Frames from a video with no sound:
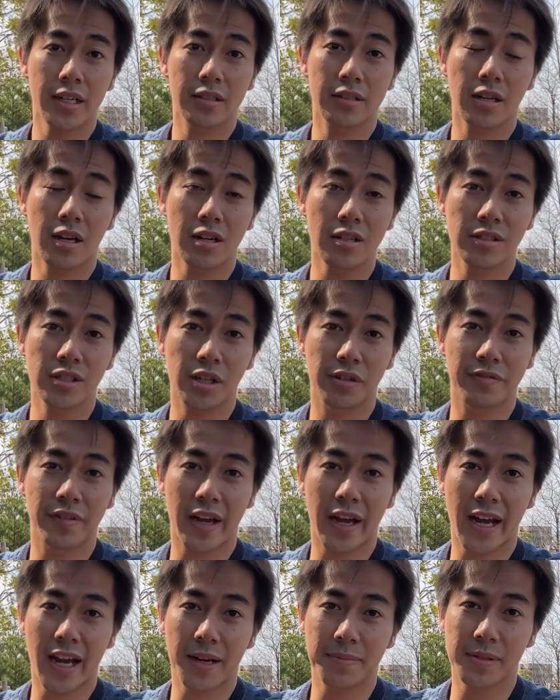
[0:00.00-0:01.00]
are tons of
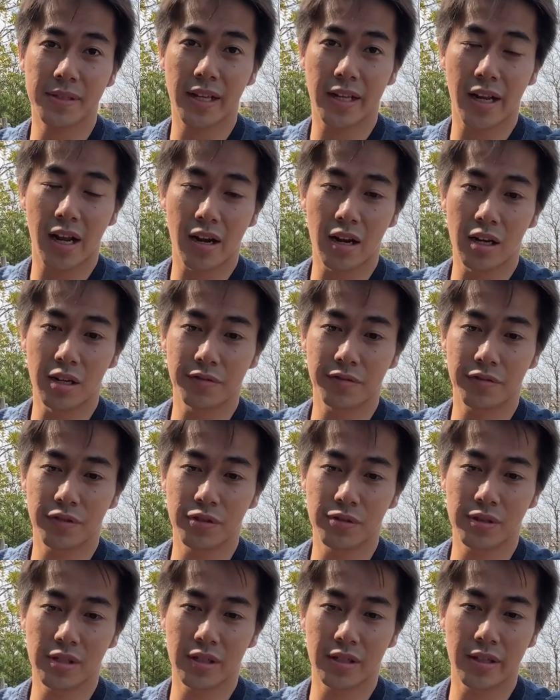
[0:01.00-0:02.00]
apps that I love
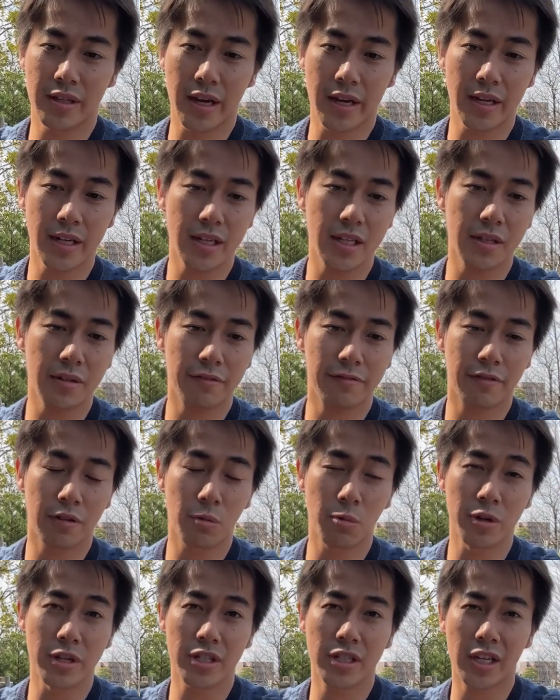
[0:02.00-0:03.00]
using daily
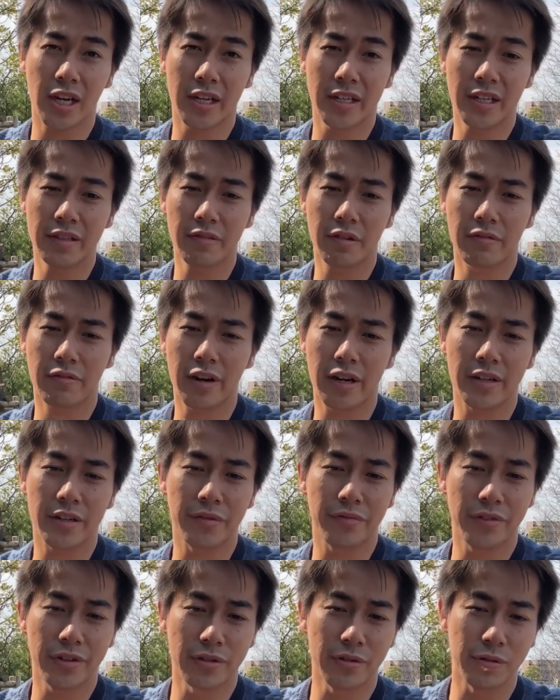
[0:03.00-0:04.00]
for which I never write
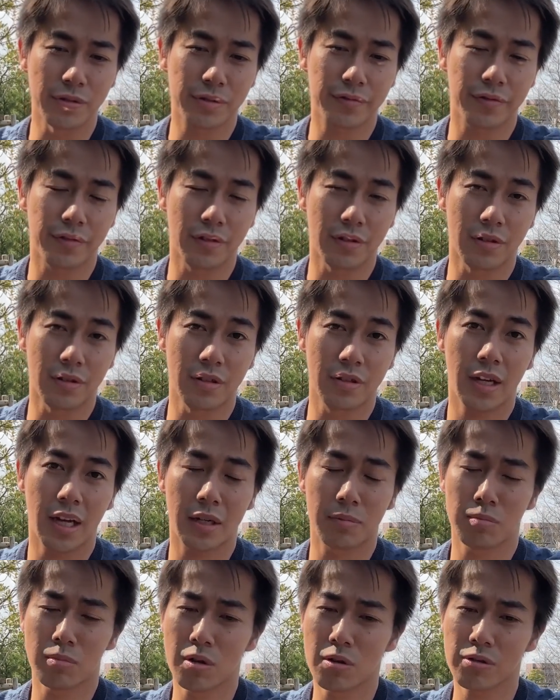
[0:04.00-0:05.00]
reviews for.
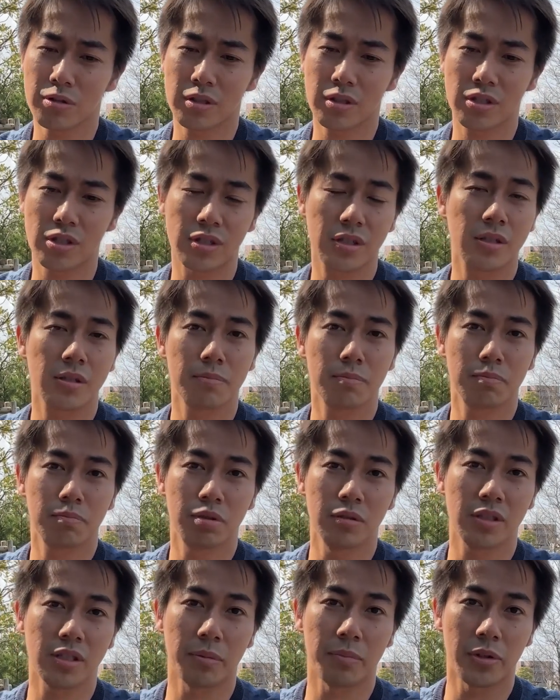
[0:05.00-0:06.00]
At most, just
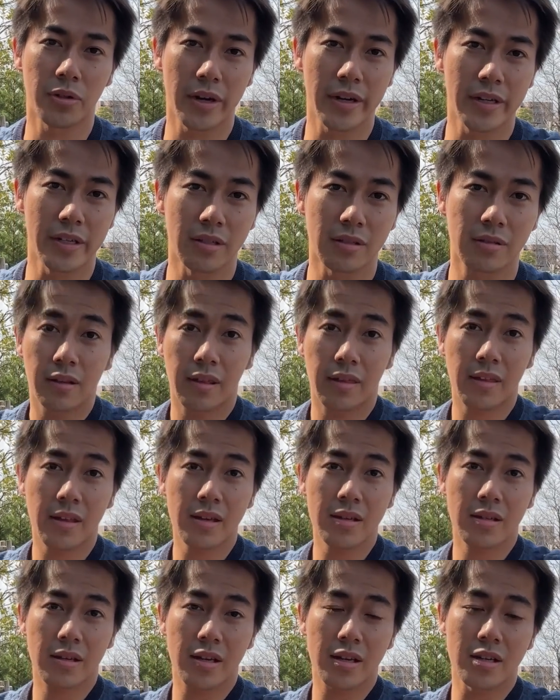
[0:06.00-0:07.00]
put some ratings. The
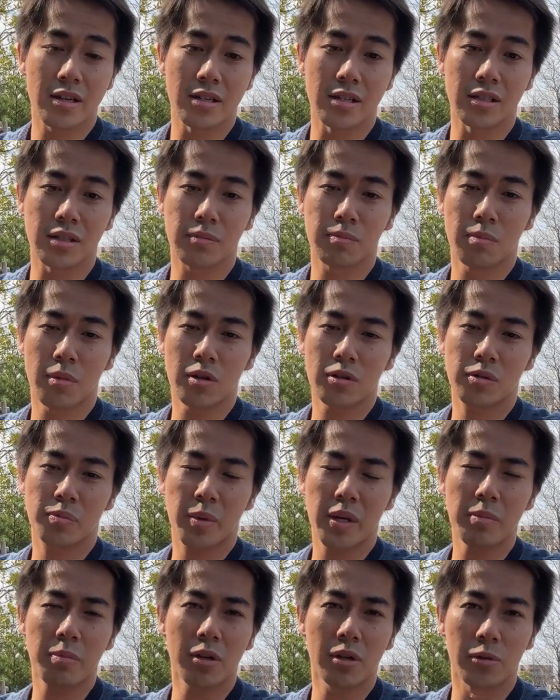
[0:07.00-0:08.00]
thing is, most
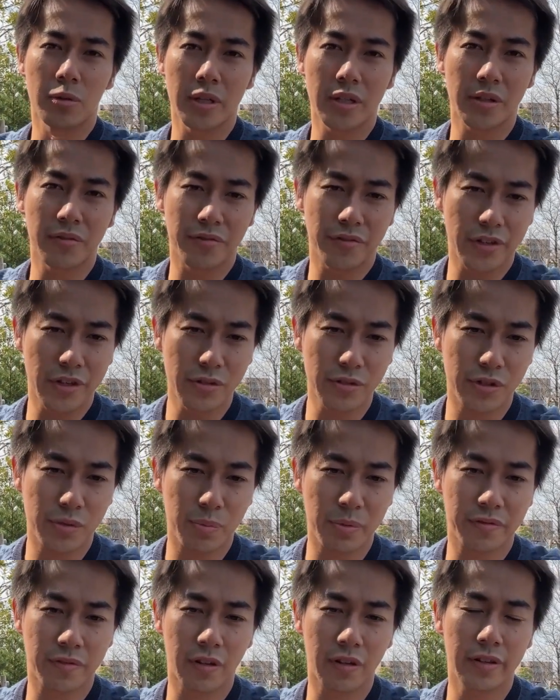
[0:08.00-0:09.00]
people read reviews
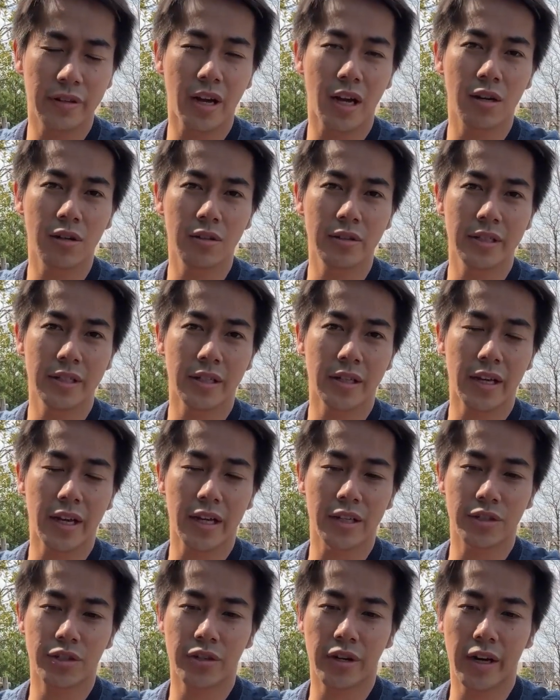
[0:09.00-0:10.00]
before downloading
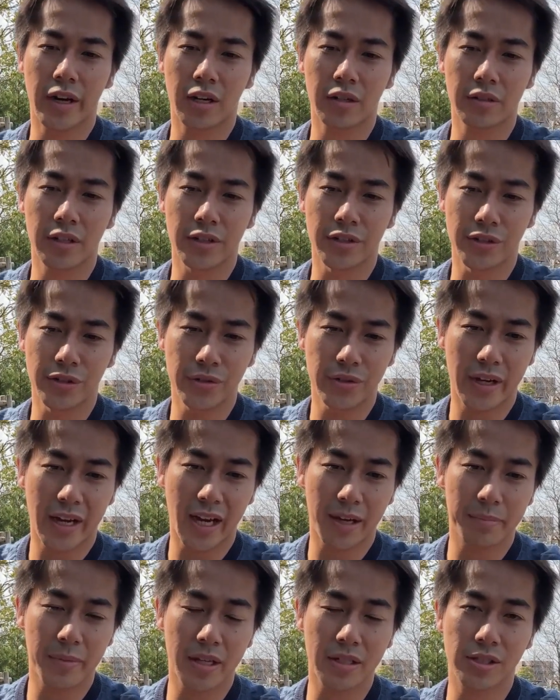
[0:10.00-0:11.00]
and try out a new
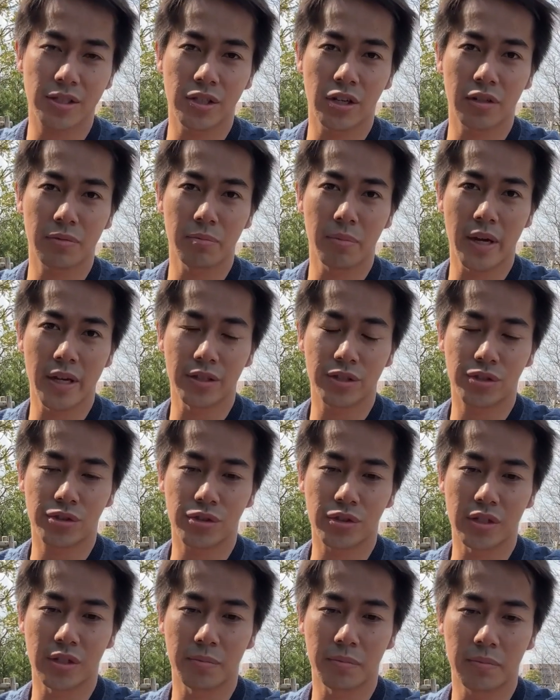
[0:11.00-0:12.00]
app that's not
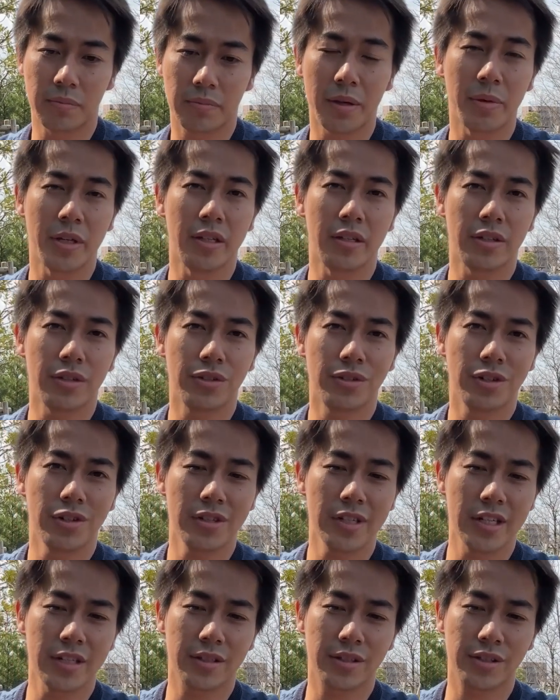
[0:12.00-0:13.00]
mainstream. I mean, you don't need